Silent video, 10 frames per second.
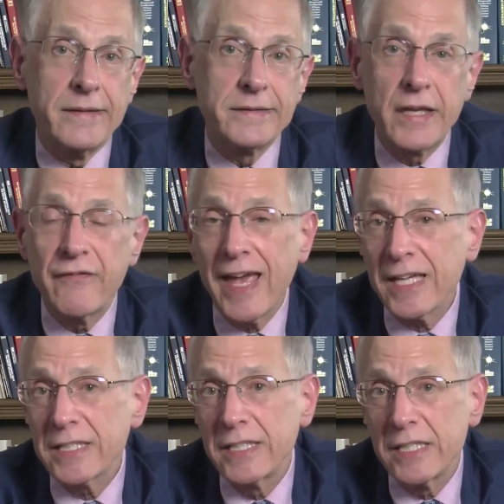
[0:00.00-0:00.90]

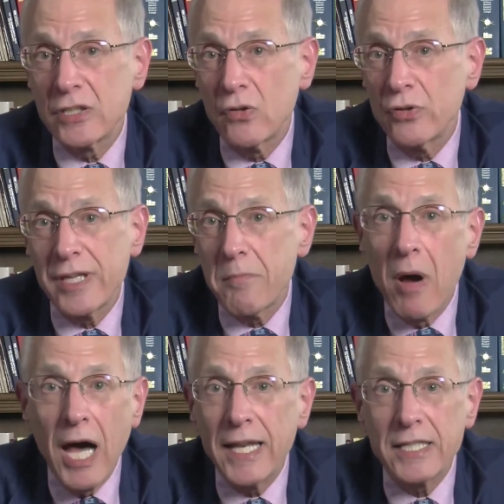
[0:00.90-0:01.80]
Xifaxan is only
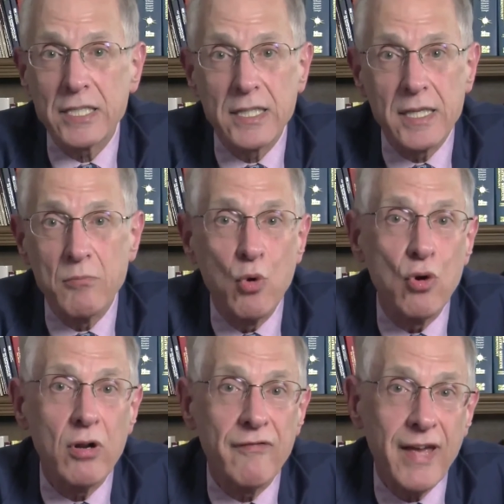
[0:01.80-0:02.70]
modestly
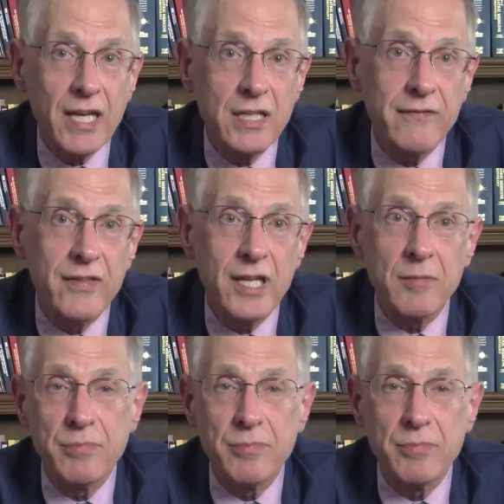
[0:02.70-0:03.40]
more effective than a